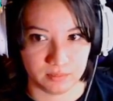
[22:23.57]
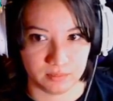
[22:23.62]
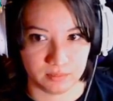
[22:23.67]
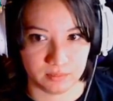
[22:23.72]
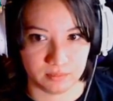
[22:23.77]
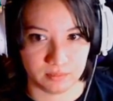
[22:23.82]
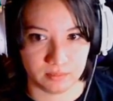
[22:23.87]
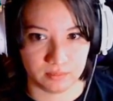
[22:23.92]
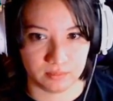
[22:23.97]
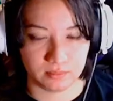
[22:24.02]

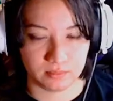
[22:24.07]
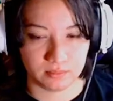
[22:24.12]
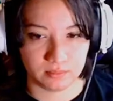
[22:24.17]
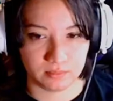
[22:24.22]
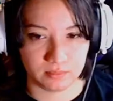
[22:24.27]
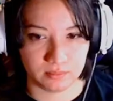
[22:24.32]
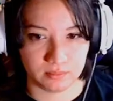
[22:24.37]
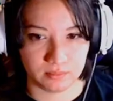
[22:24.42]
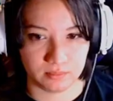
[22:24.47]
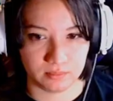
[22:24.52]

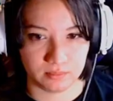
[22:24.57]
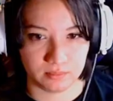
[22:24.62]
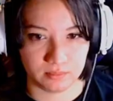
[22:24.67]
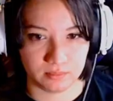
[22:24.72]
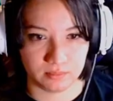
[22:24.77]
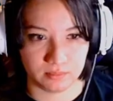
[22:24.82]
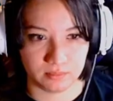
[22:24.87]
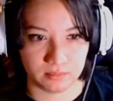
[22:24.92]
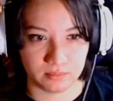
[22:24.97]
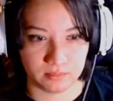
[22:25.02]

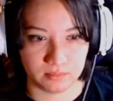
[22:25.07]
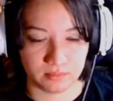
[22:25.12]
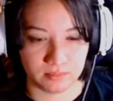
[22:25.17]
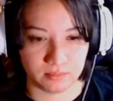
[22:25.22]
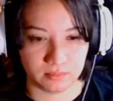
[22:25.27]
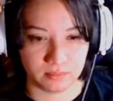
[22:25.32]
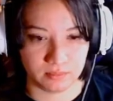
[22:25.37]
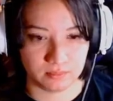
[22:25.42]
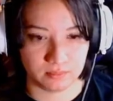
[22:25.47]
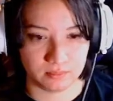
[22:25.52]

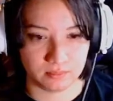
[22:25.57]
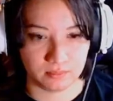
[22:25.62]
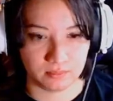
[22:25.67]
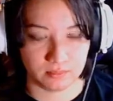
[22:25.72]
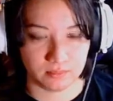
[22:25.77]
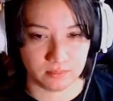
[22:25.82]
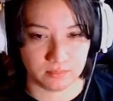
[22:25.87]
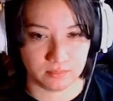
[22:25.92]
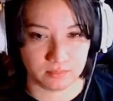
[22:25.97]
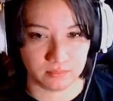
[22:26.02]

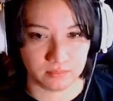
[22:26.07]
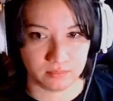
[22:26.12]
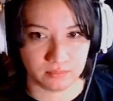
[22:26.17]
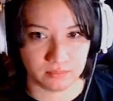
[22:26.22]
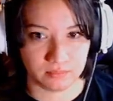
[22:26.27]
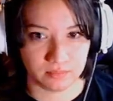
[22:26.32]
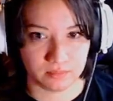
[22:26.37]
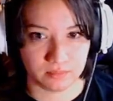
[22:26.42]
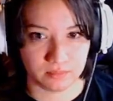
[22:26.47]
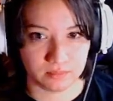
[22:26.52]

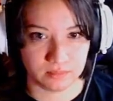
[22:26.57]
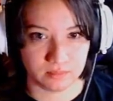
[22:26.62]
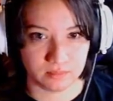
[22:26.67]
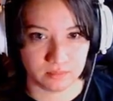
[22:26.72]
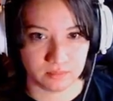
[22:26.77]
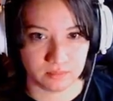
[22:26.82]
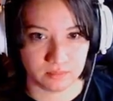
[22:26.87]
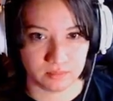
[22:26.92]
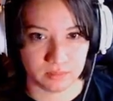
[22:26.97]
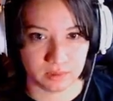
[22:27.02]

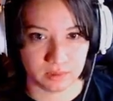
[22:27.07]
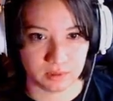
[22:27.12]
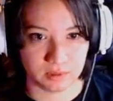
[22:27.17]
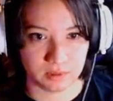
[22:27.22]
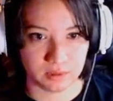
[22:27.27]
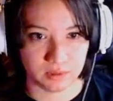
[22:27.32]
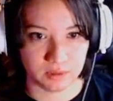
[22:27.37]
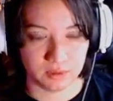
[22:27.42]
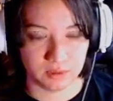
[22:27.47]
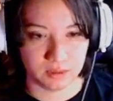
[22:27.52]

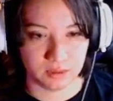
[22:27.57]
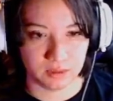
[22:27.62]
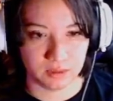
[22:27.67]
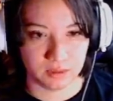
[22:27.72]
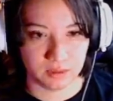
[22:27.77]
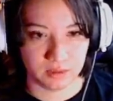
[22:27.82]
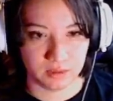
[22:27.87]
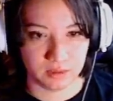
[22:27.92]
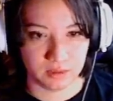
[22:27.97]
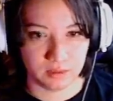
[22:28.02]
No one is speaking in this clip.